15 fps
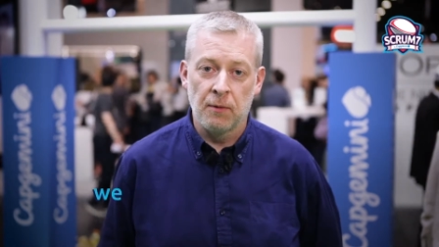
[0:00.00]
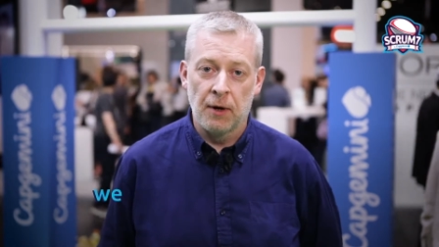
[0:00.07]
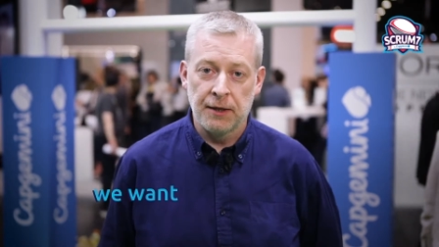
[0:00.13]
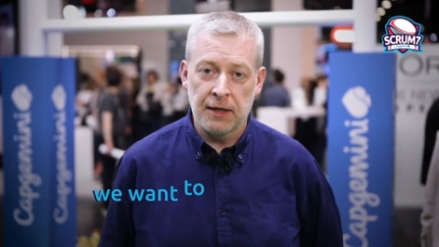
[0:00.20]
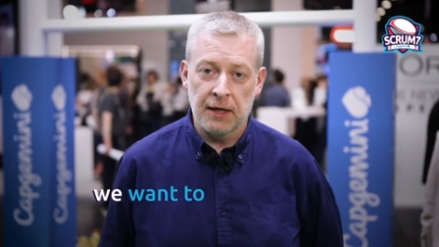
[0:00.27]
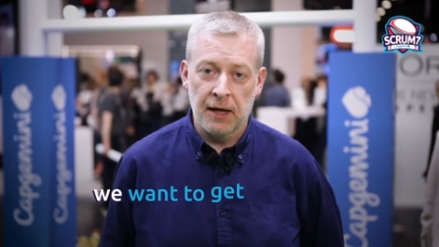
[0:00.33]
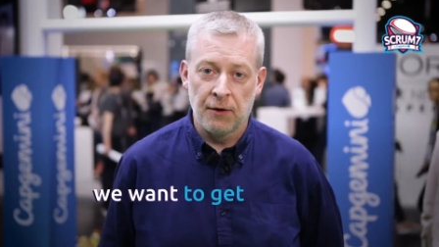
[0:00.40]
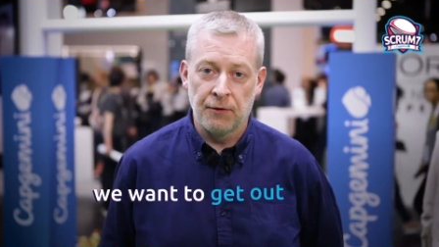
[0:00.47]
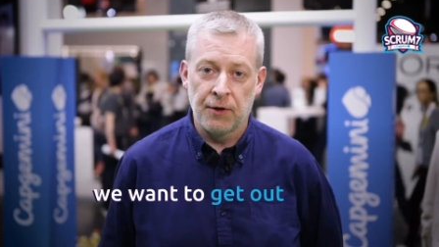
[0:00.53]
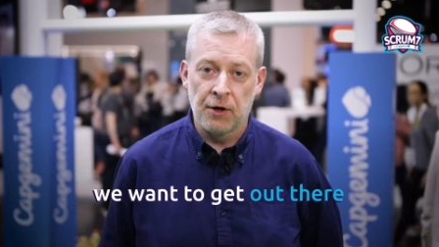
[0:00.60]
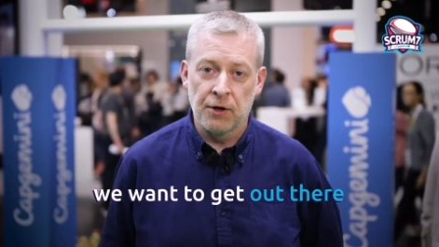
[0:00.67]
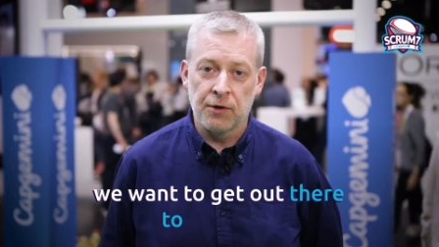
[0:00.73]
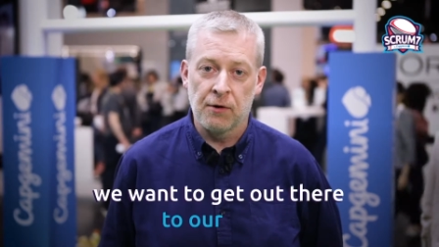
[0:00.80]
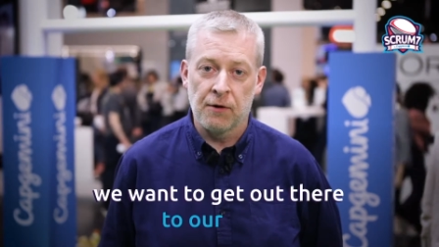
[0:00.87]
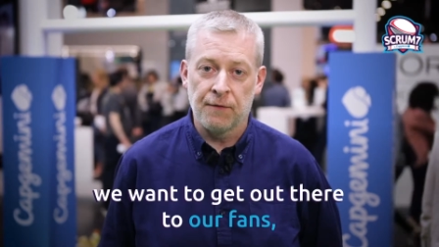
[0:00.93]
We want to get out
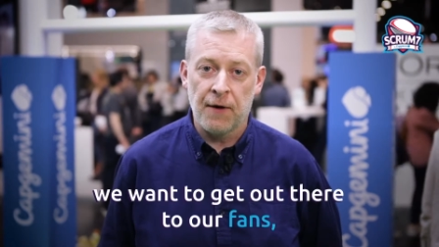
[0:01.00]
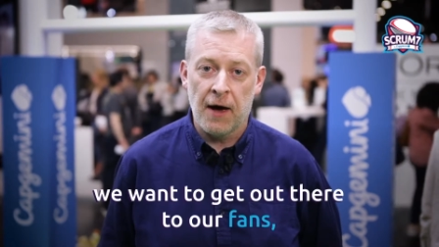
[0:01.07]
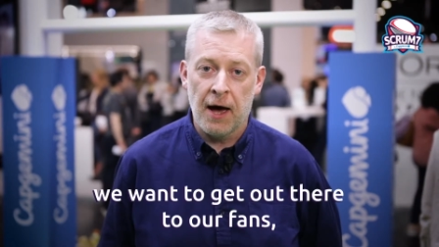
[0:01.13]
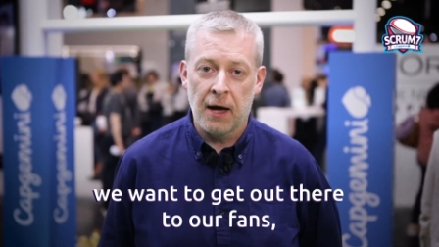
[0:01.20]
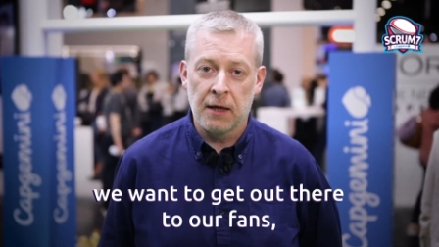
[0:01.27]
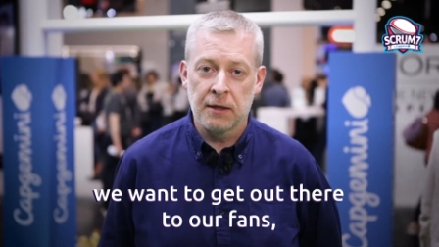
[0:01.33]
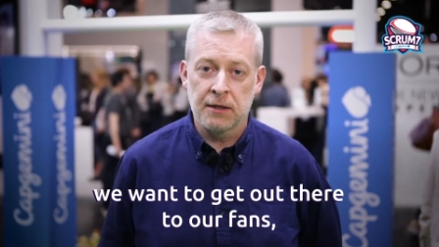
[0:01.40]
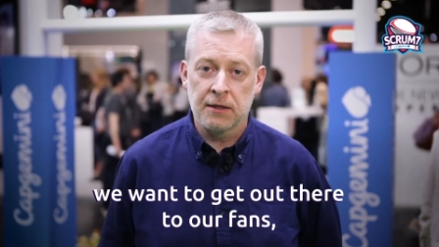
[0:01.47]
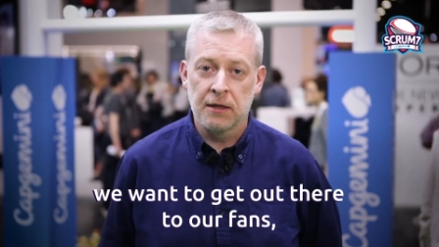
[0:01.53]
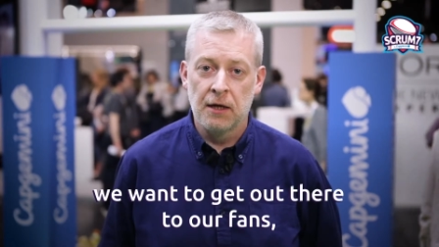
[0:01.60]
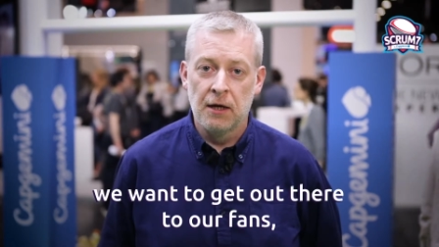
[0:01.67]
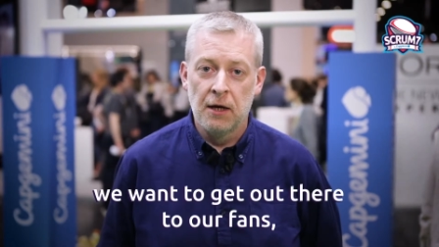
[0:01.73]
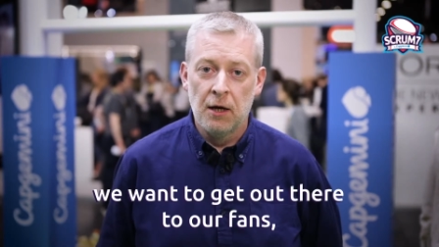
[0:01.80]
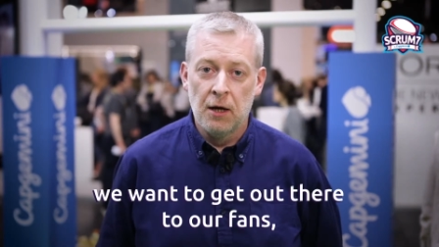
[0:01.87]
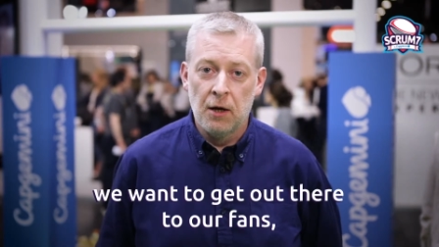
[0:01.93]
there to our fans,
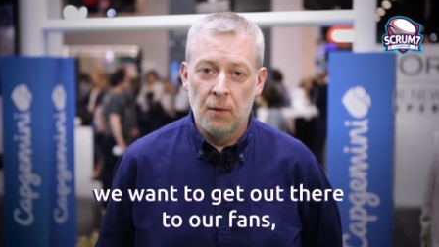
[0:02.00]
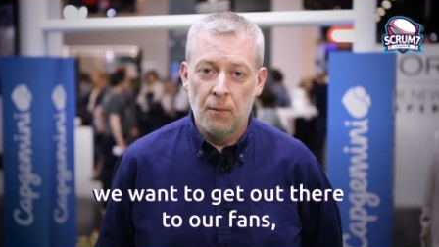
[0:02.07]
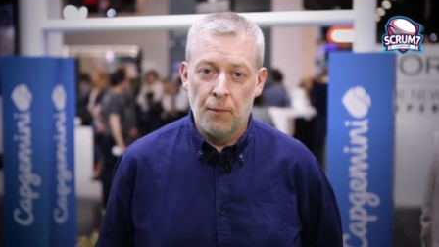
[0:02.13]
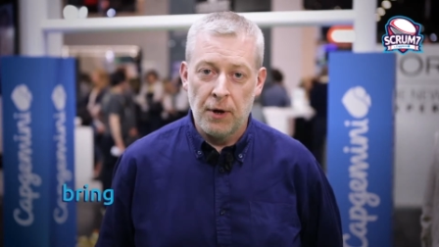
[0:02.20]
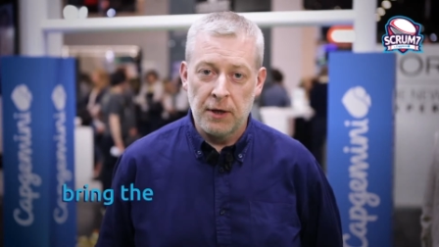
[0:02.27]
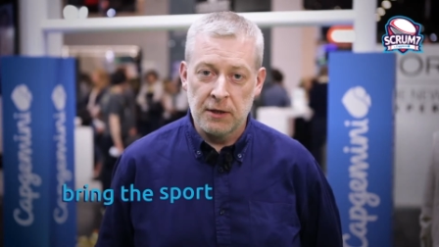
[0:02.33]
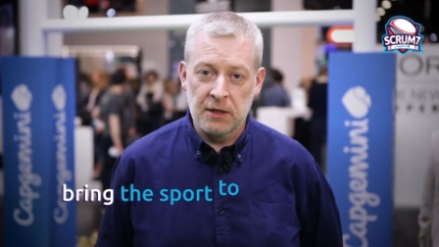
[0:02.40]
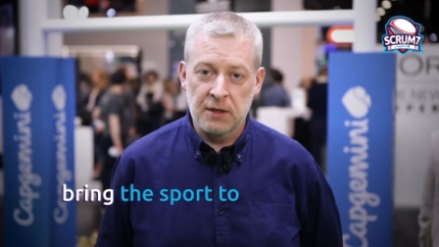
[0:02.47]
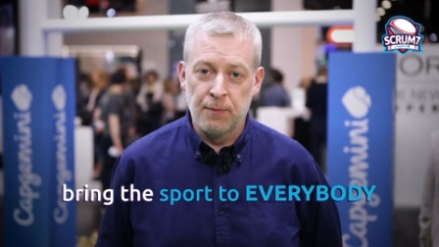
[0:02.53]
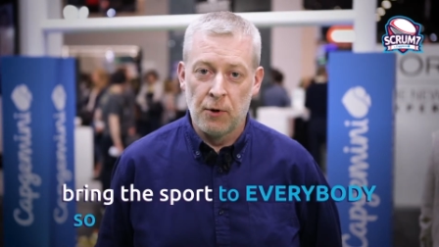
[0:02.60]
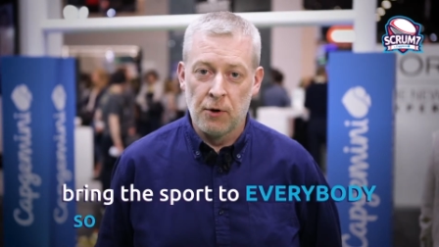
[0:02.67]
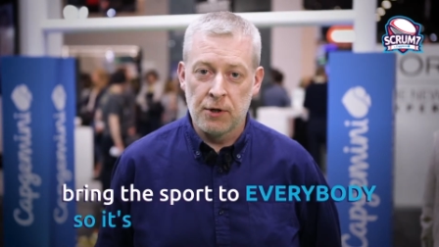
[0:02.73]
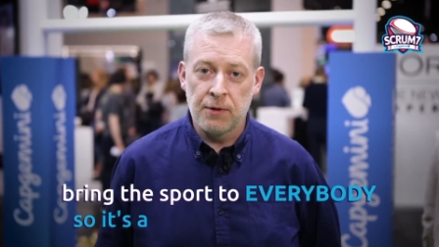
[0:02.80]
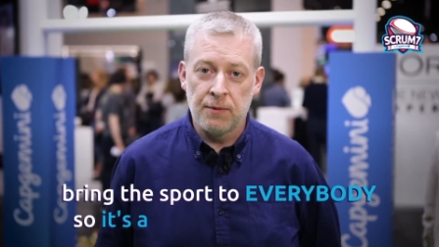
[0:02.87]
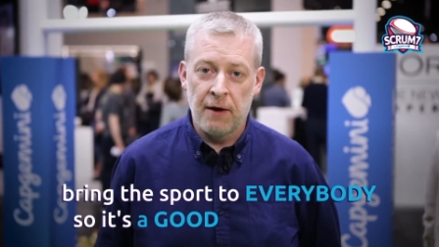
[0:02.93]
bring the
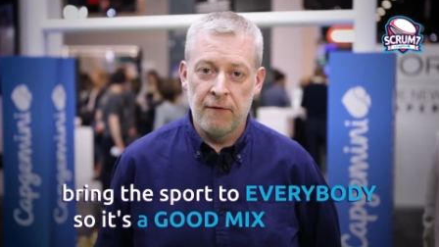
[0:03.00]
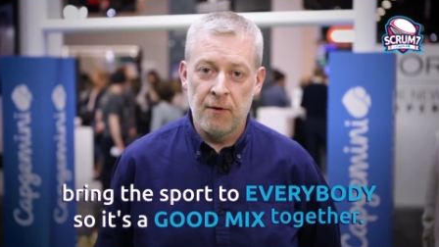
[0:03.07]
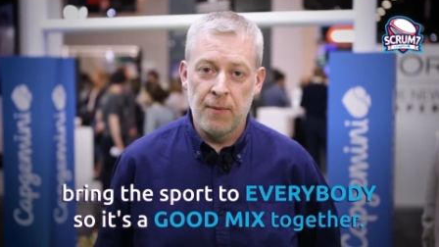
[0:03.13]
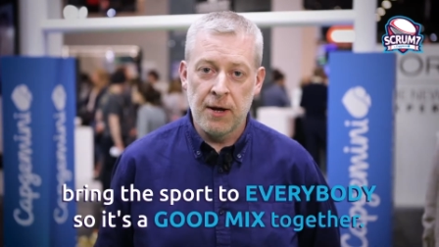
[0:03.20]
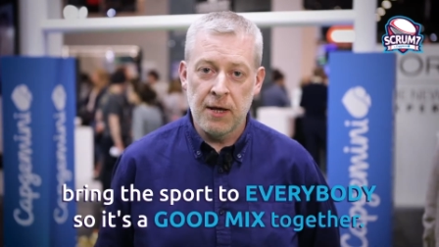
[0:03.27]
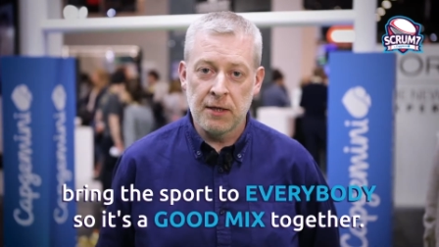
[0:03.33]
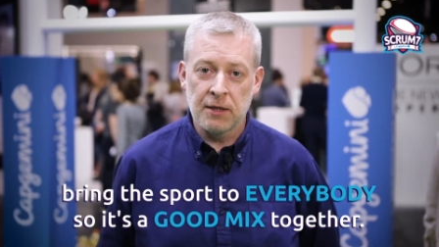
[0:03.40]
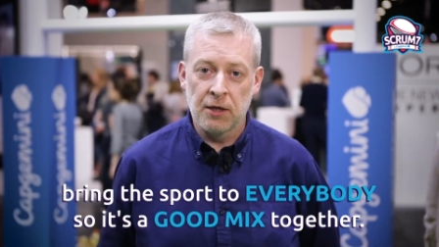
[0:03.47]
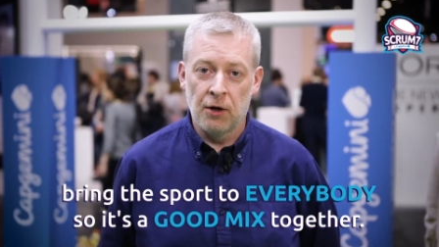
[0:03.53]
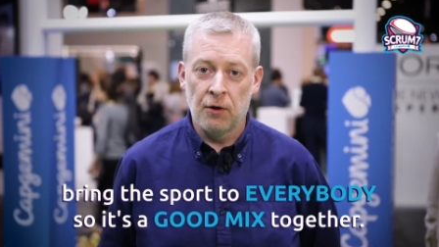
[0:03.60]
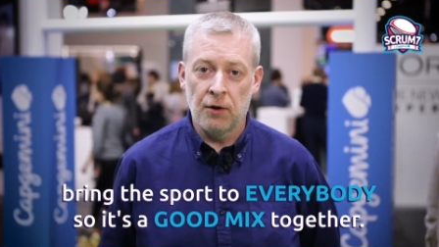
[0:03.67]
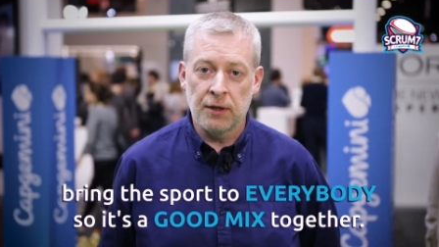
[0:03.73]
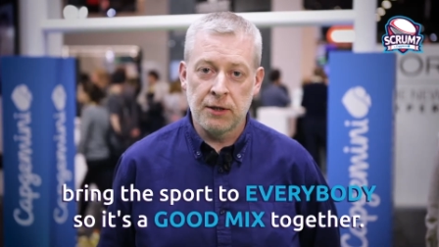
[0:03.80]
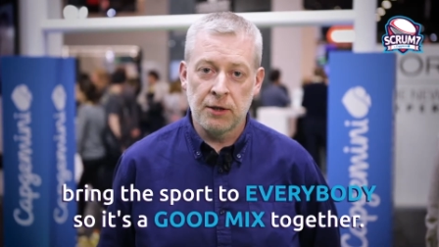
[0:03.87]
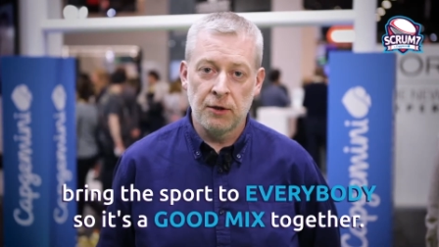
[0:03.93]
sport to everybody,
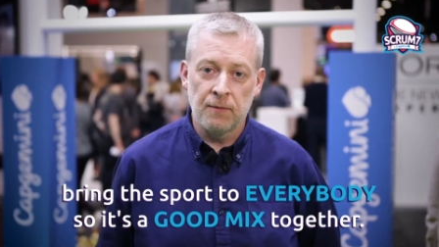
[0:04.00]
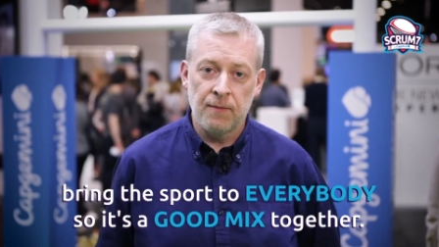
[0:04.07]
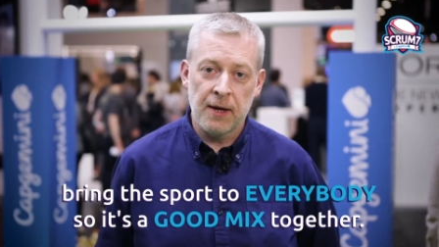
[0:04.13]
so it's a good